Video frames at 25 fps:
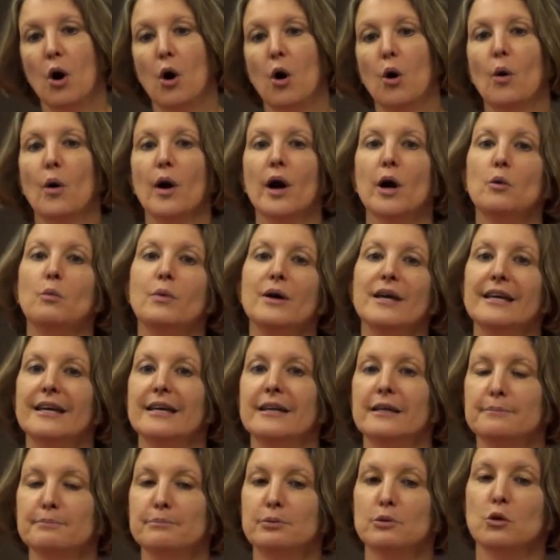or we
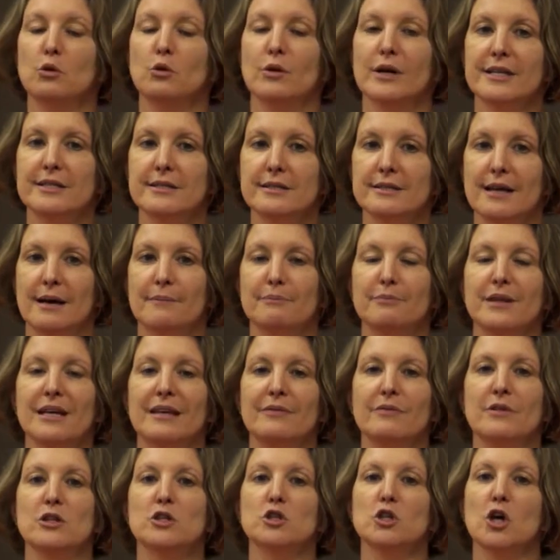can employ
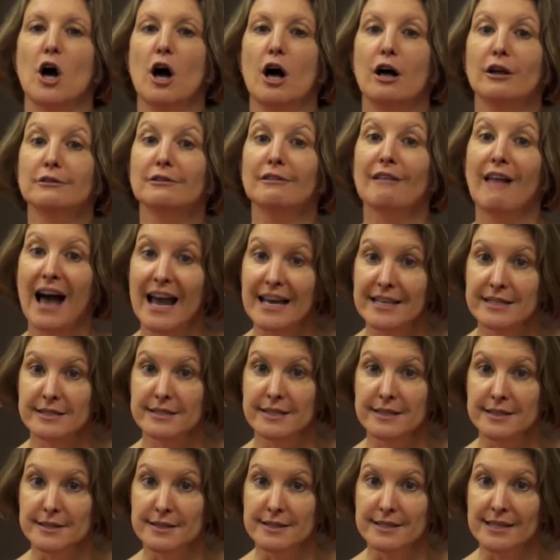something that's called
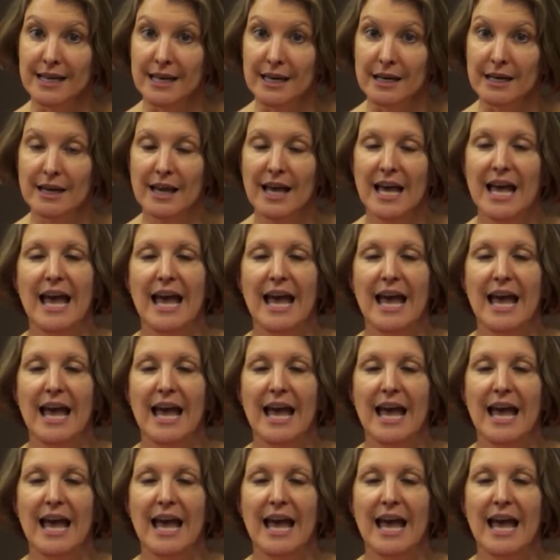licensing.